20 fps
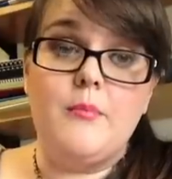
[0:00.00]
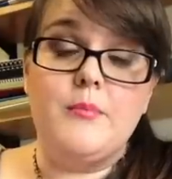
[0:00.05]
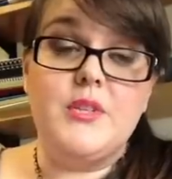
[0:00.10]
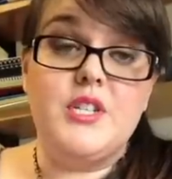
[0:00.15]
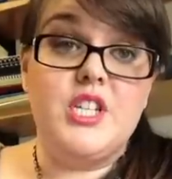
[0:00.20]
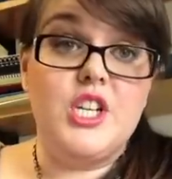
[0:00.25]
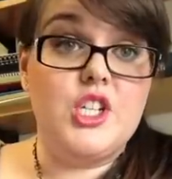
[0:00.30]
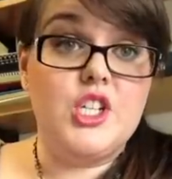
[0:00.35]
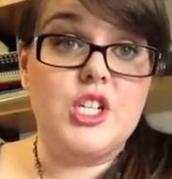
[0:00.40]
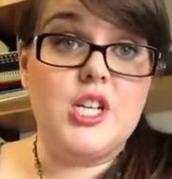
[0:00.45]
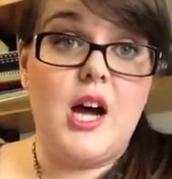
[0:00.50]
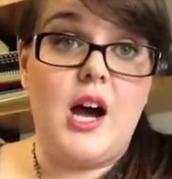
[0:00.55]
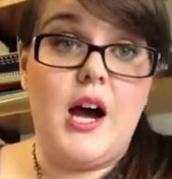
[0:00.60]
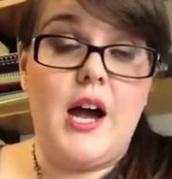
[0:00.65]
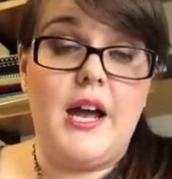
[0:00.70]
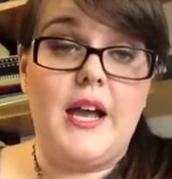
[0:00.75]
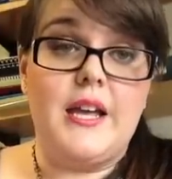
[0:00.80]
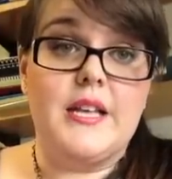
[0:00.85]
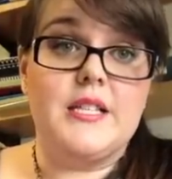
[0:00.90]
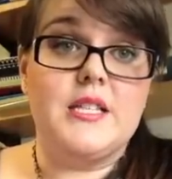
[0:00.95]

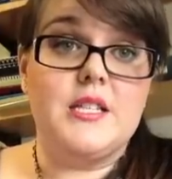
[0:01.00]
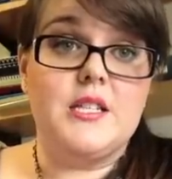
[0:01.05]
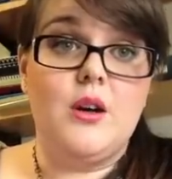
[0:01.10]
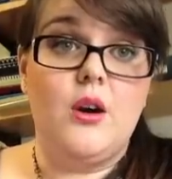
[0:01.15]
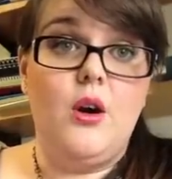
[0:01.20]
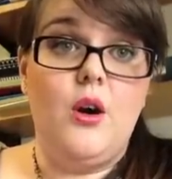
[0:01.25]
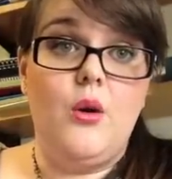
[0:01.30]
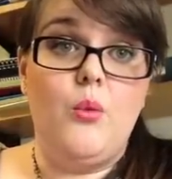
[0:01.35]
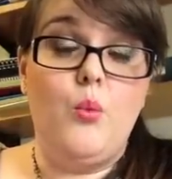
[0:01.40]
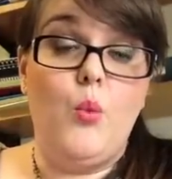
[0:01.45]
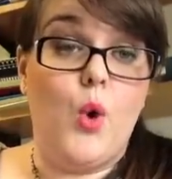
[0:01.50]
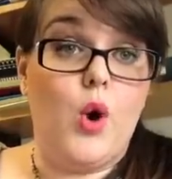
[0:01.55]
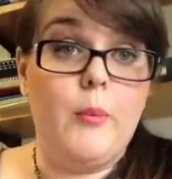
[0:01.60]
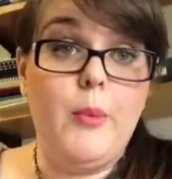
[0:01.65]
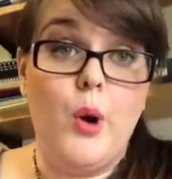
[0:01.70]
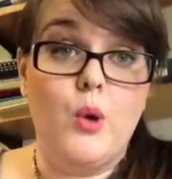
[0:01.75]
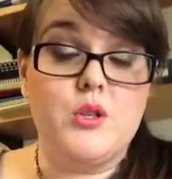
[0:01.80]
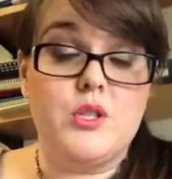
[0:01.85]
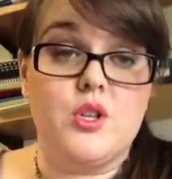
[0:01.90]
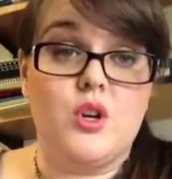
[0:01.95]
digitized war
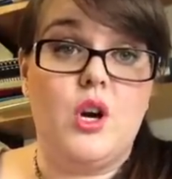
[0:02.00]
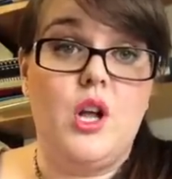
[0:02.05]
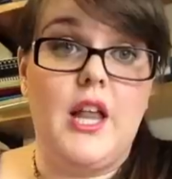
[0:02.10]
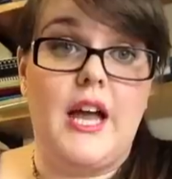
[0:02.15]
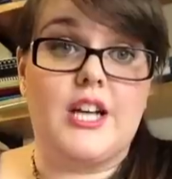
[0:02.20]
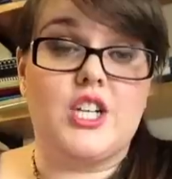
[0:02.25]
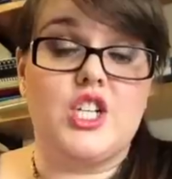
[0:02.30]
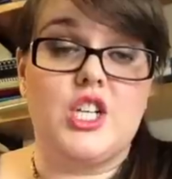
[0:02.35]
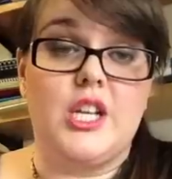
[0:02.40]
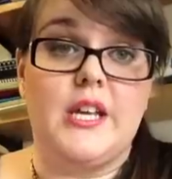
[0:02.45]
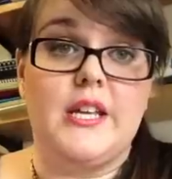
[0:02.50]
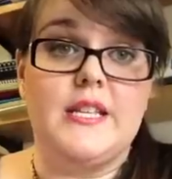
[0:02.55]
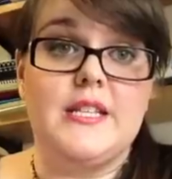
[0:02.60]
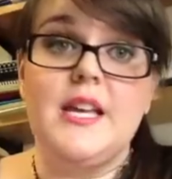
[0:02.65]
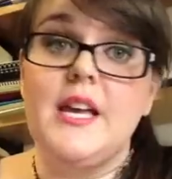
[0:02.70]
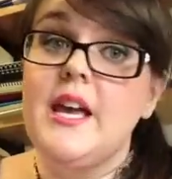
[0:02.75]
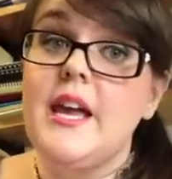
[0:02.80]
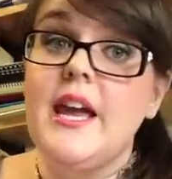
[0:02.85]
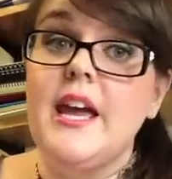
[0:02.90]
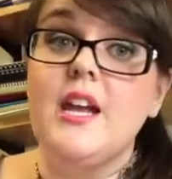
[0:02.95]
poster collections
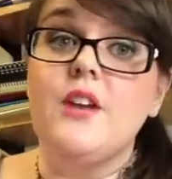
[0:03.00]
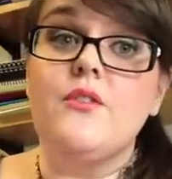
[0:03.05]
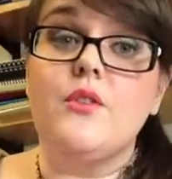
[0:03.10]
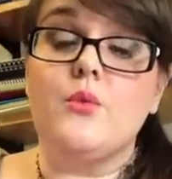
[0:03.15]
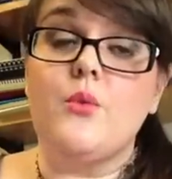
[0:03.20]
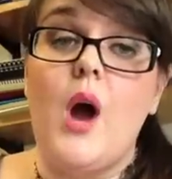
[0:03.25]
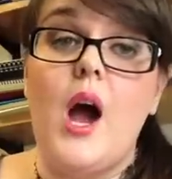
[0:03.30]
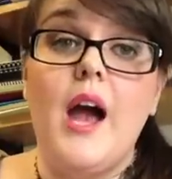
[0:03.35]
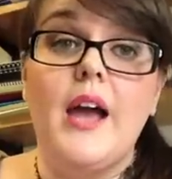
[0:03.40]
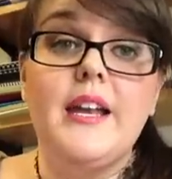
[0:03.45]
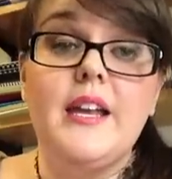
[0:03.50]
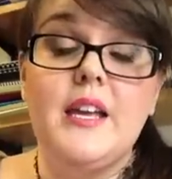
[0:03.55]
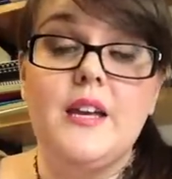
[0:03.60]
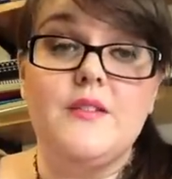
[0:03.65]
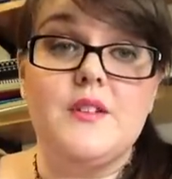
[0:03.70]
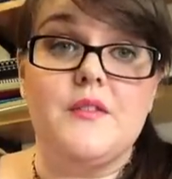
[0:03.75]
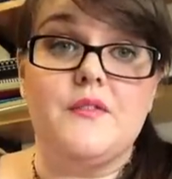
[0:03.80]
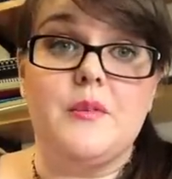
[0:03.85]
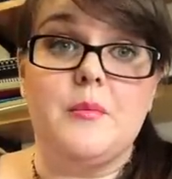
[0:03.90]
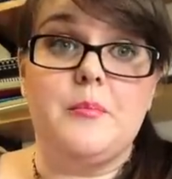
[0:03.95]
in a variety of
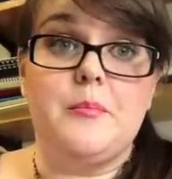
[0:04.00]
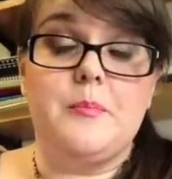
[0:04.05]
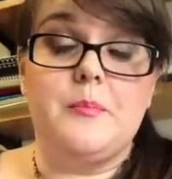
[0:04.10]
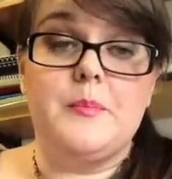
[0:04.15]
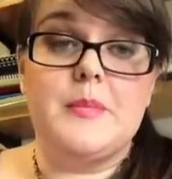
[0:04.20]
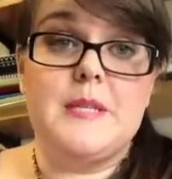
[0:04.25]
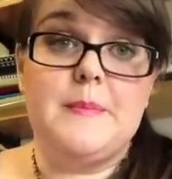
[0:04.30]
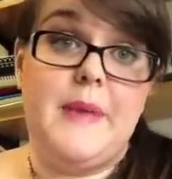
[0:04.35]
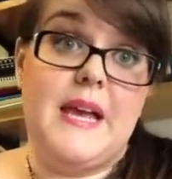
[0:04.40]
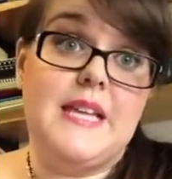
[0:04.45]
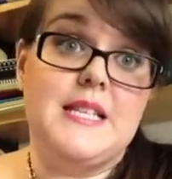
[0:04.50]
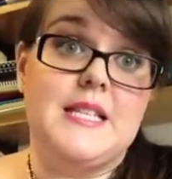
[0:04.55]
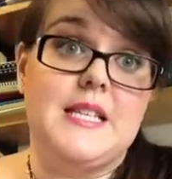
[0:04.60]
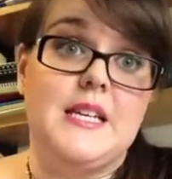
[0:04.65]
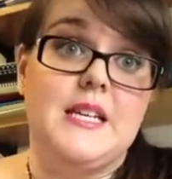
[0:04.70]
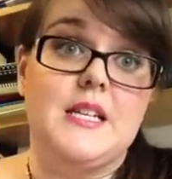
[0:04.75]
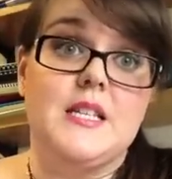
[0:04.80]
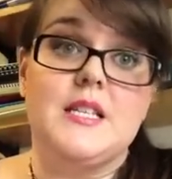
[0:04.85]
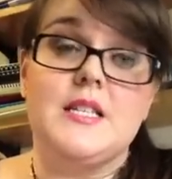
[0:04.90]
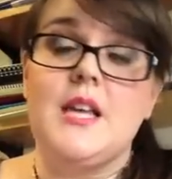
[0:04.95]
different
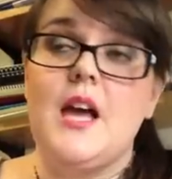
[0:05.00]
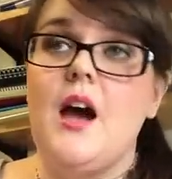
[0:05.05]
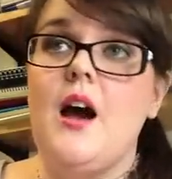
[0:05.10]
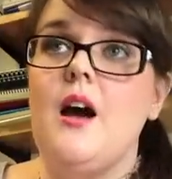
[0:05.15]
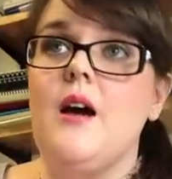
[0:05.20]
spaces.